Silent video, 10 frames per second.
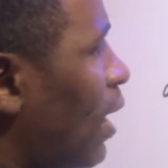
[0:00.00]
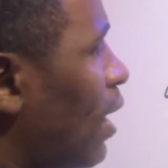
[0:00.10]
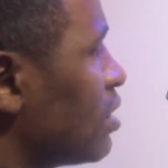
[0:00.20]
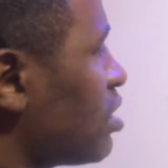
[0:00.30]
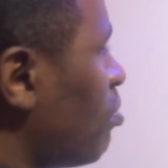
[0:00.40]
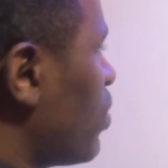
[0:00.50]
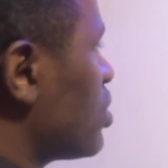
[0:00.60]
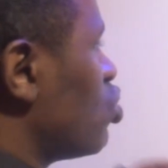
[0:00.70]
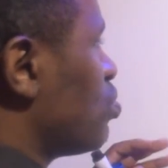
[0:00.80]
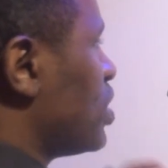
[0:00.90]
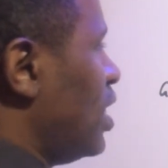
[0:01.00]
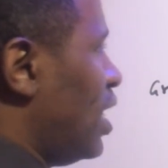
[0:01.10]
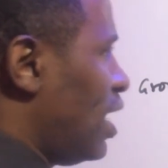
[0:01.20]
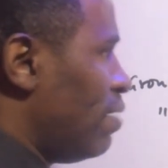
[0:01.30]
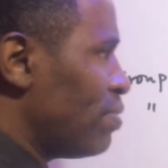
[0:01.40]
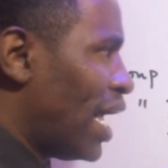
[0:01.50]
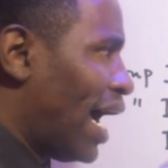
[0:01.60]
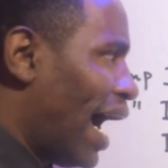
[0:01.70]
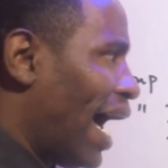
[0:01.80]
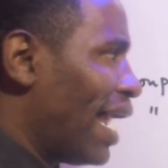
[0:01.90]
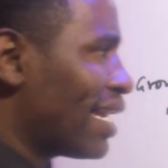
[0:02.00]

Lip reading: Some of these groups here are